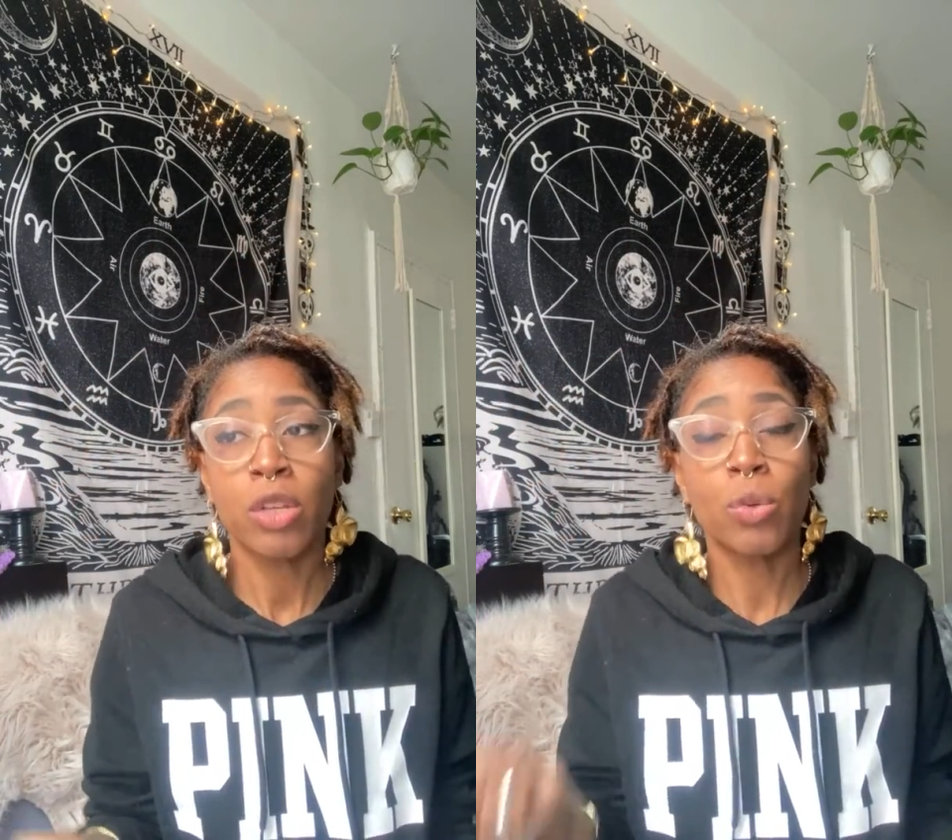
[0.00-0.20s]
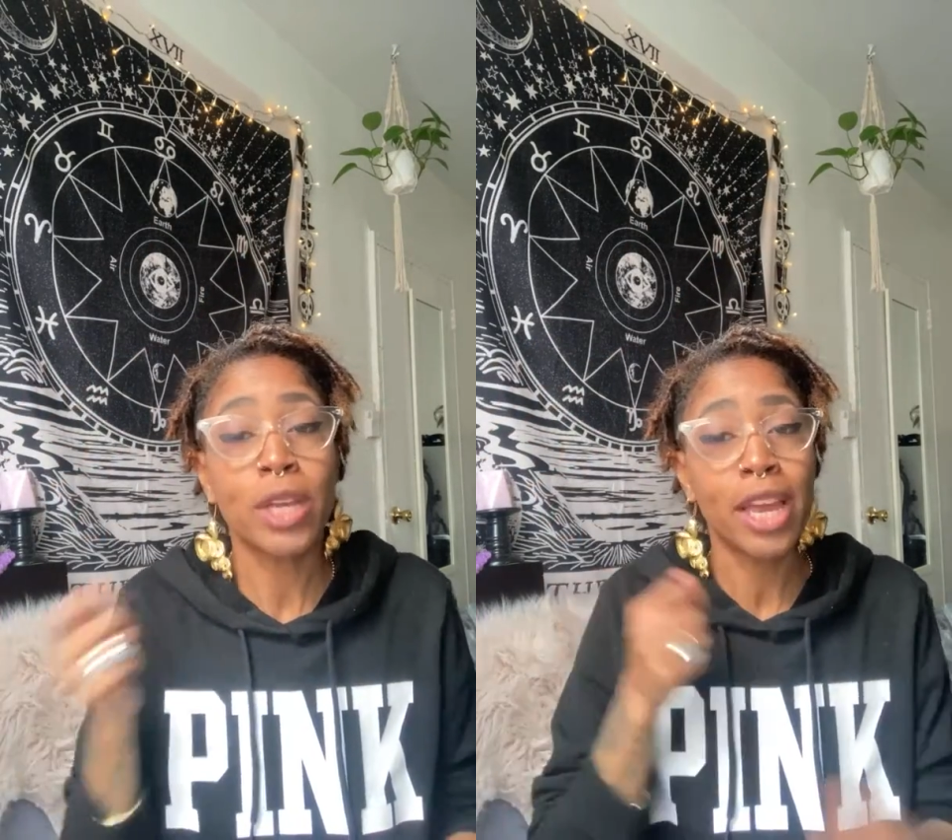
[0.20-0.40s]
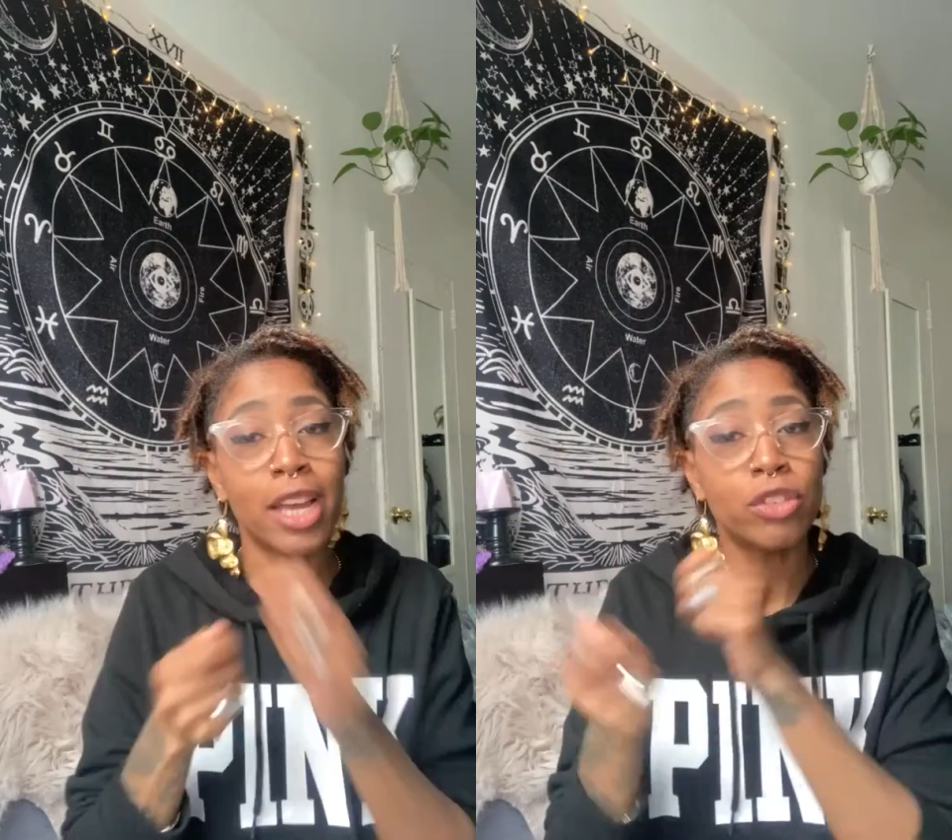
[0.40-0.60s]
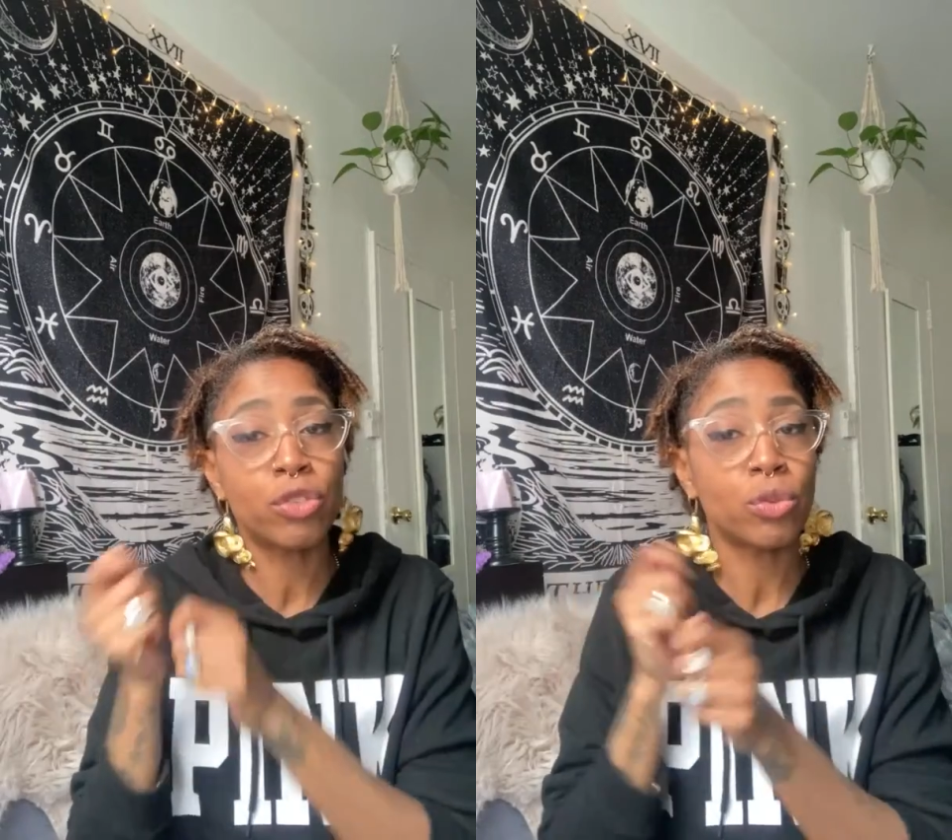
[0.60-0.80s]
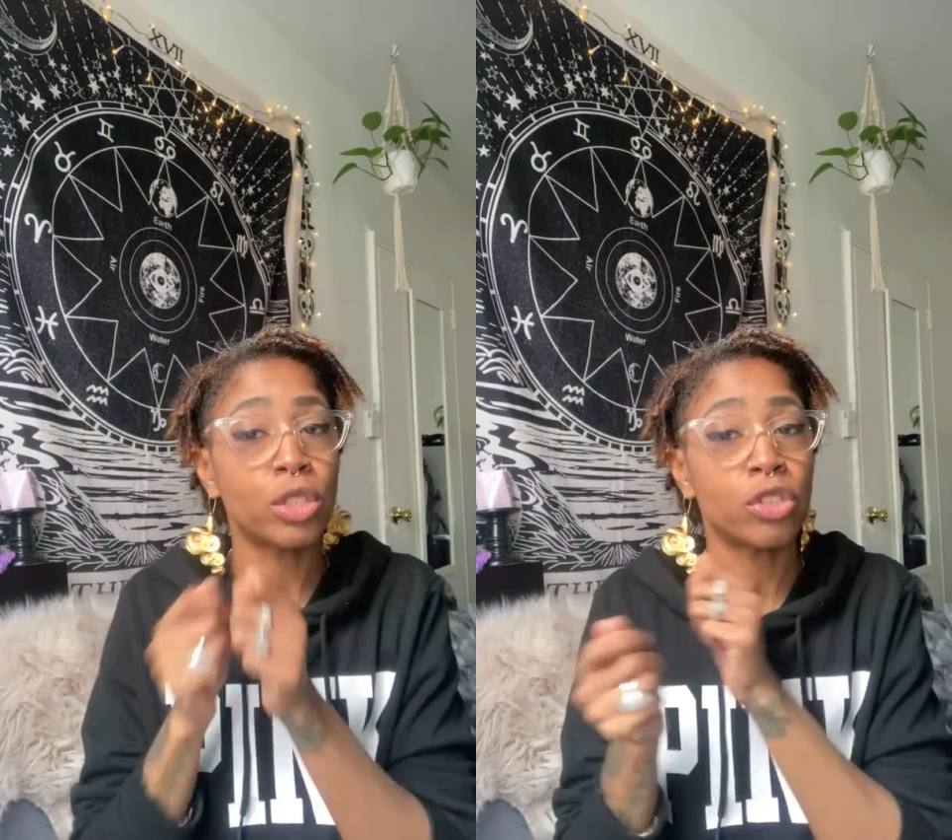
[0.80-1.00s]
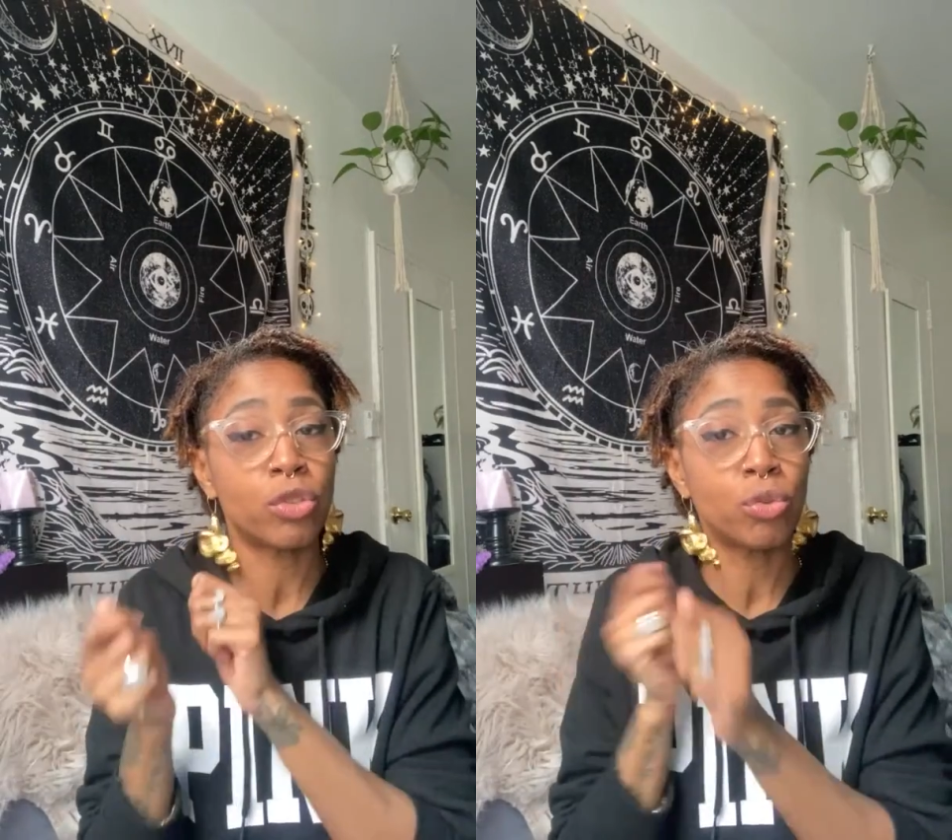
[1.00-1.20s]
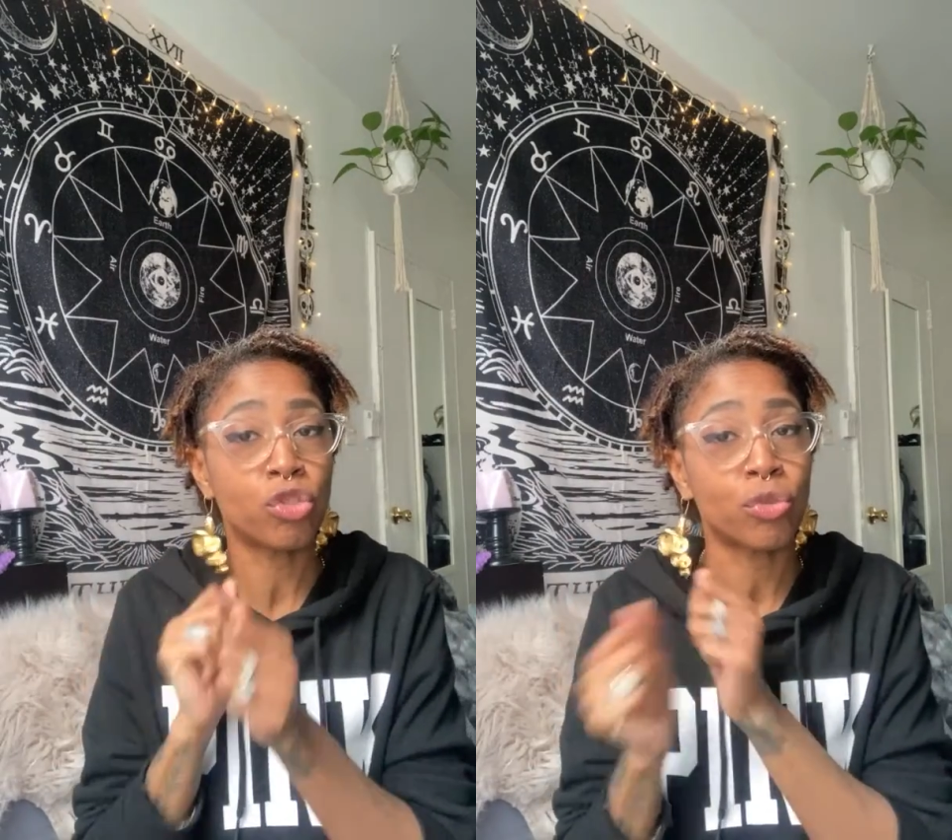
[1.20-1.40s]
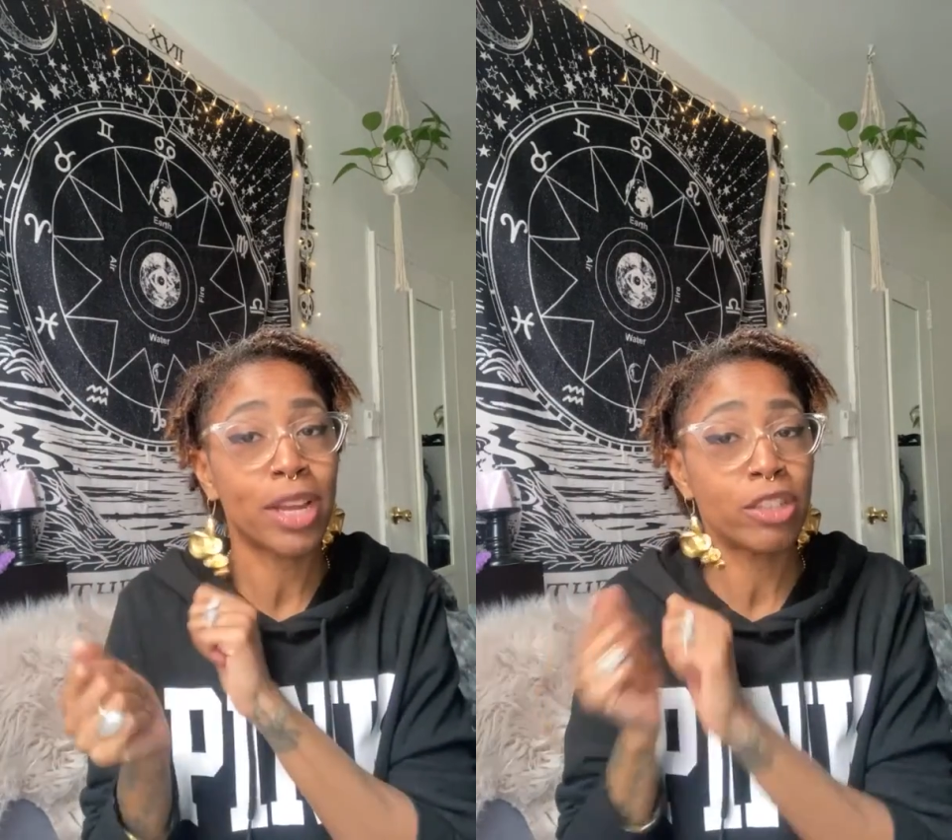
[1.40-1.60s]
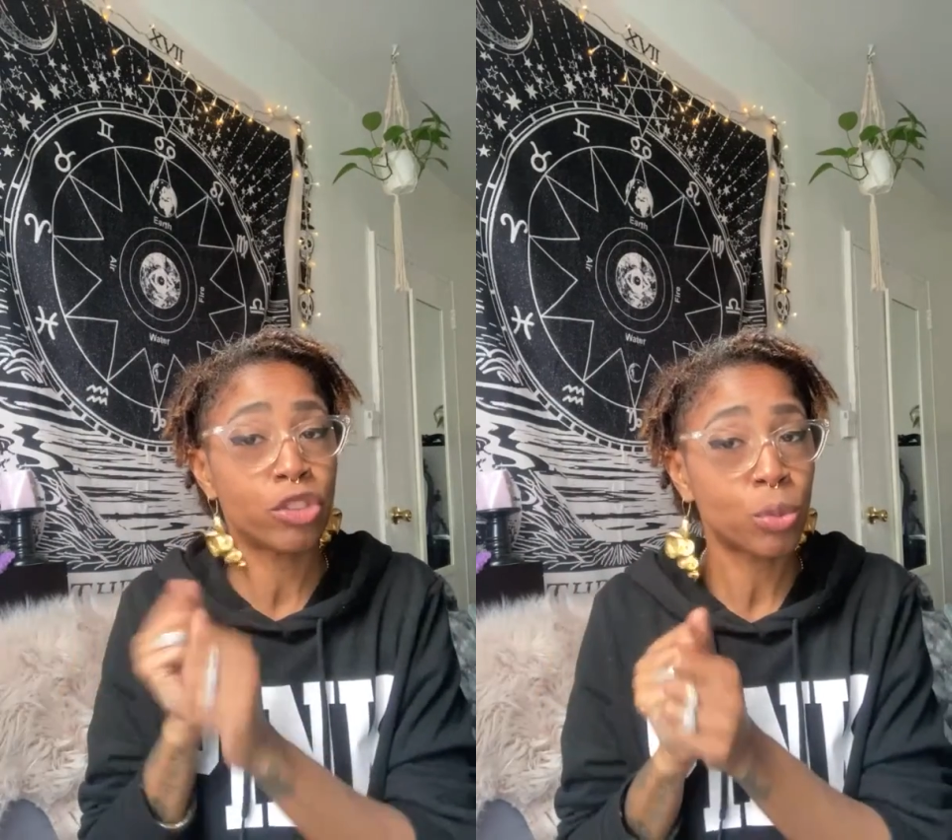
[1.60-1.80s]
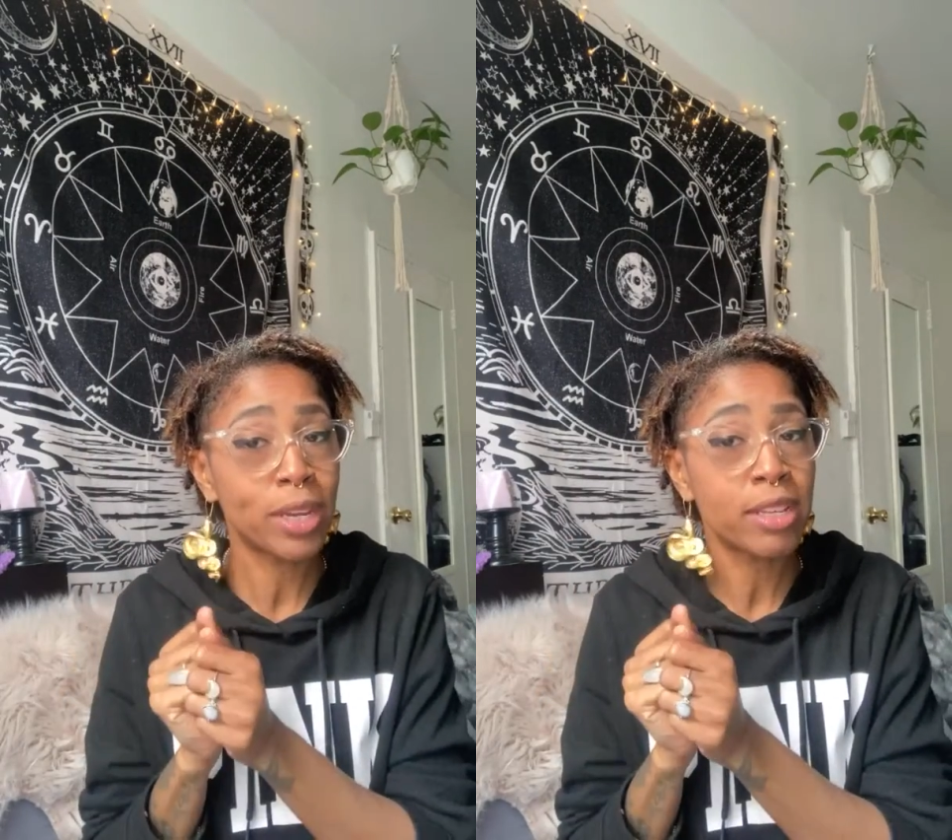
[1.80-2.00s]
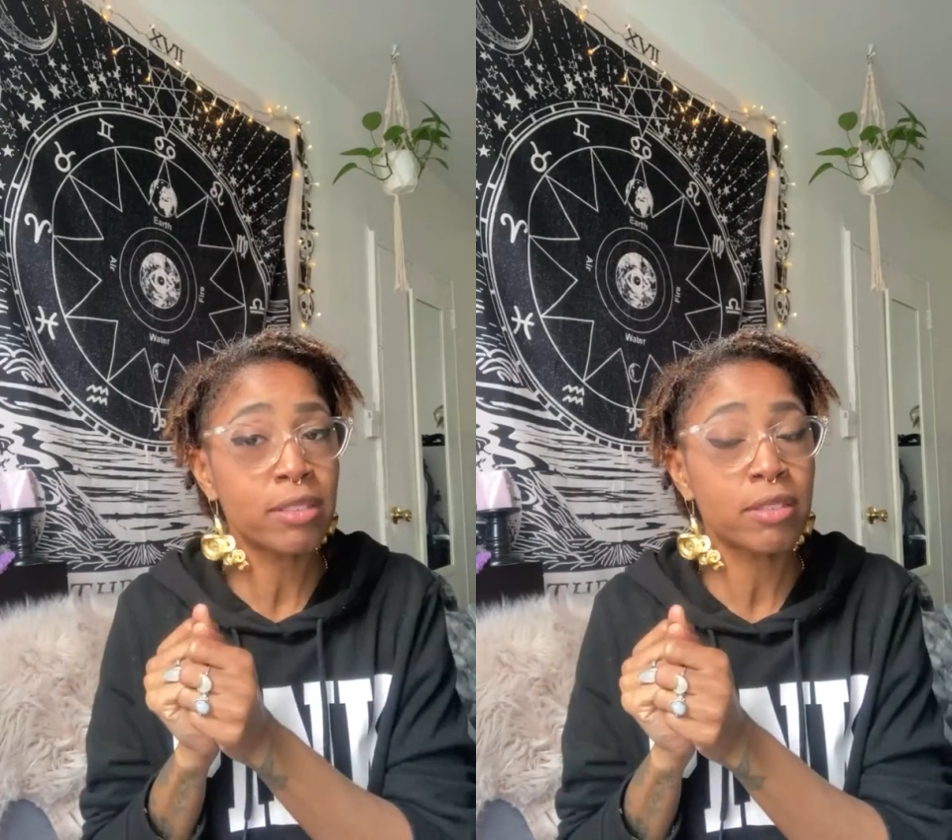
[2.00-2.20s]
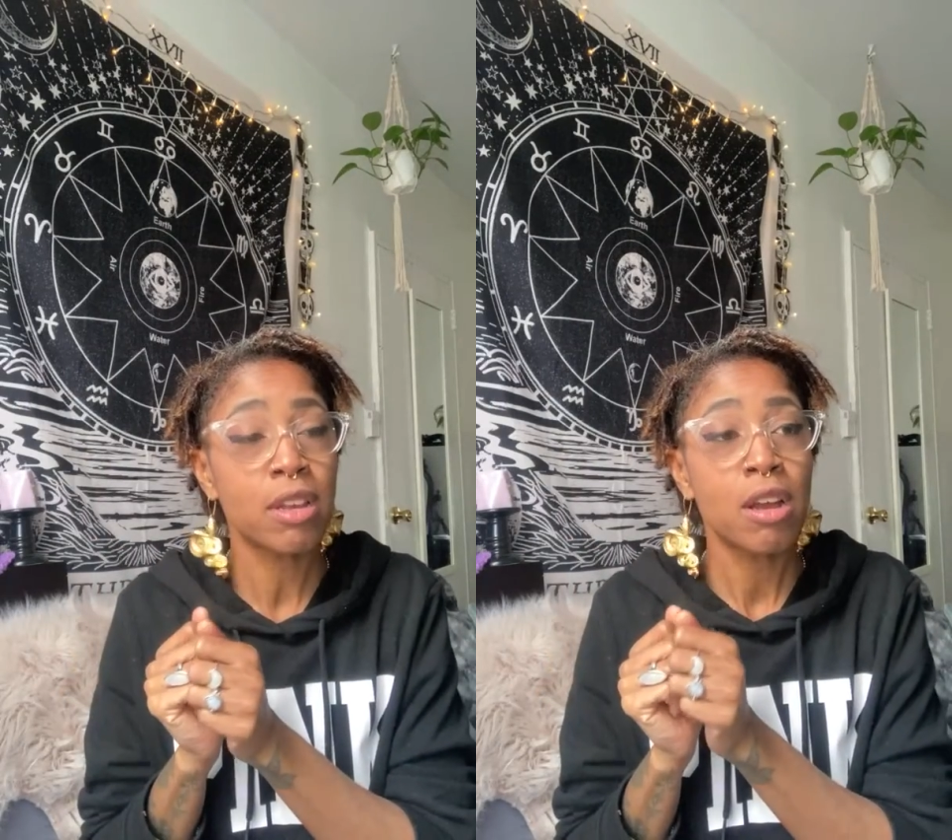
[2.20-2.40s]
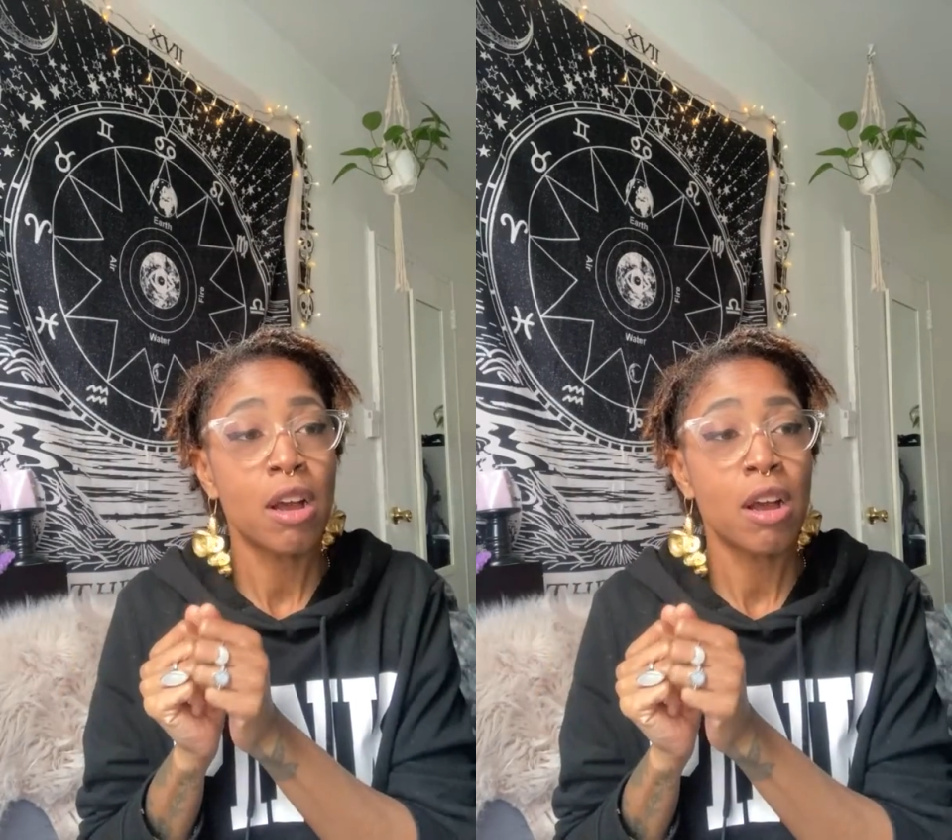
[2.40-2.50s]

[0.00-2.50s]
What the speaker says: You can do the 2-strand twist.